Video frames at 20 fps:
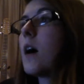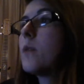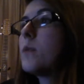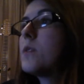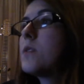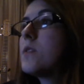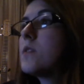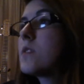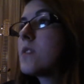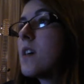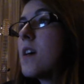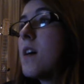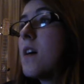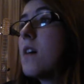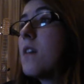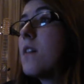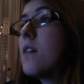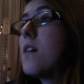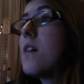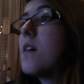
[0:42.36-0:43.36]
was
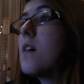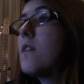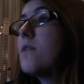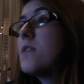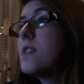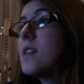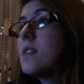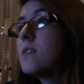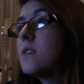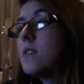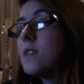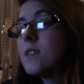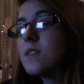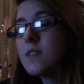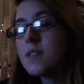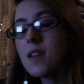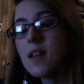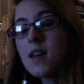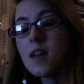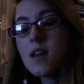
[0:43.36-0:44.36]
scared of
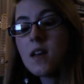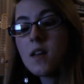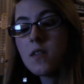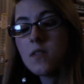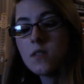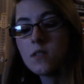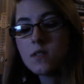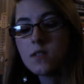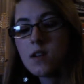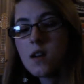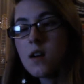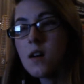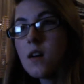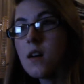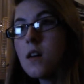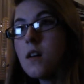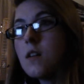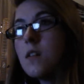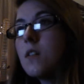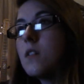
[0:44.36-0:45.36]
dentists and the
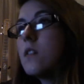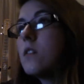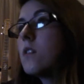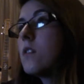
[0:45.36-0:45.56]
dark